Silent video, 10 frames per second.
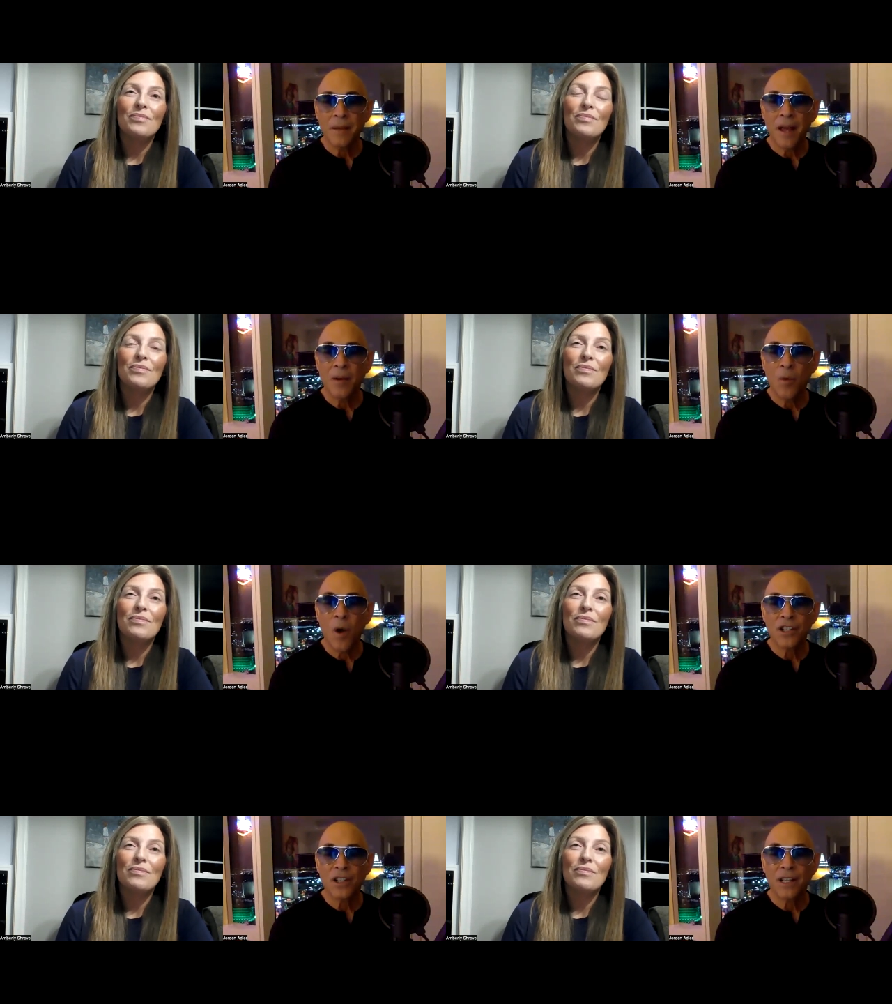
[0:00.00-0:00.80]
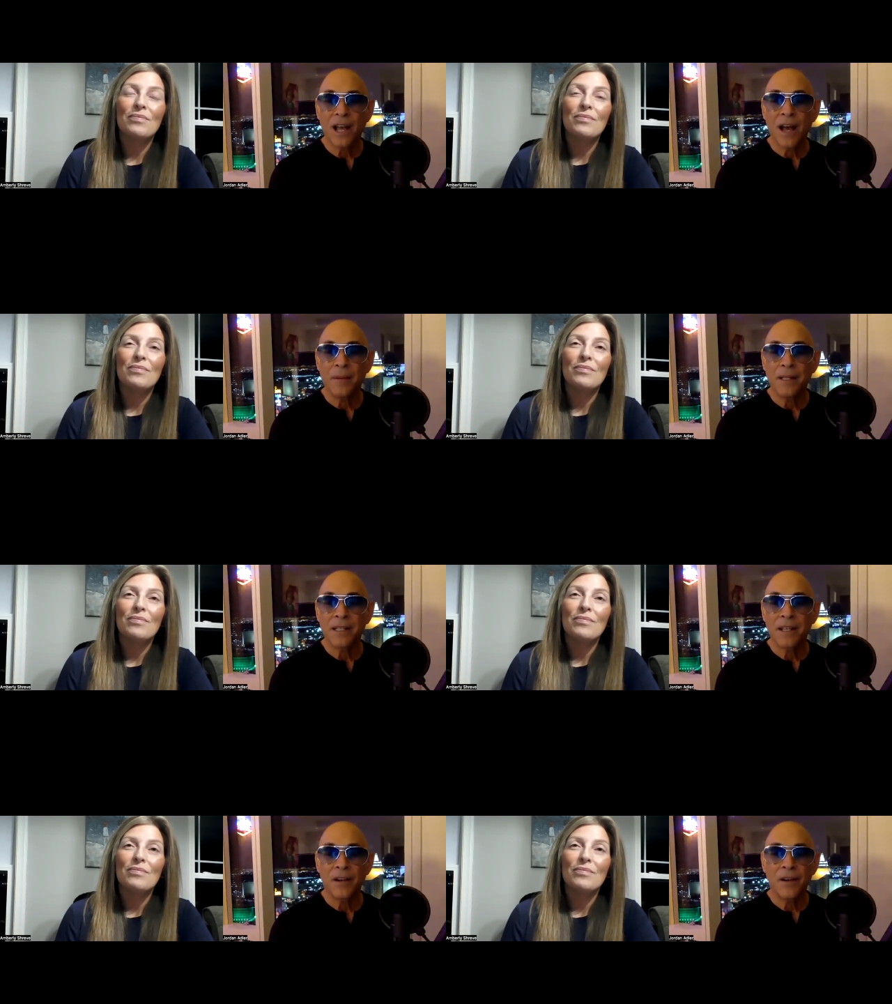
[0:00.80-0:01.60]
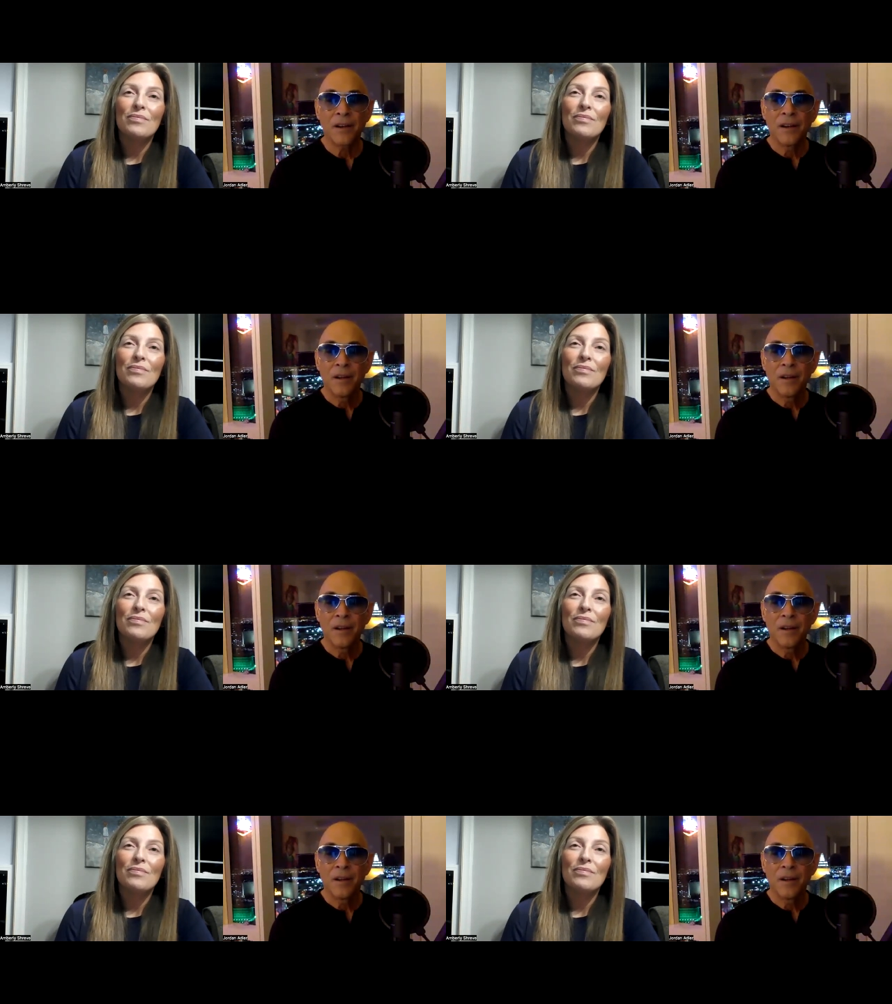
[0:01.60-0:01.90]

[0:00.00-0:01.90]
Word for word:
Speaker 1: I'm kind of watching the comments here,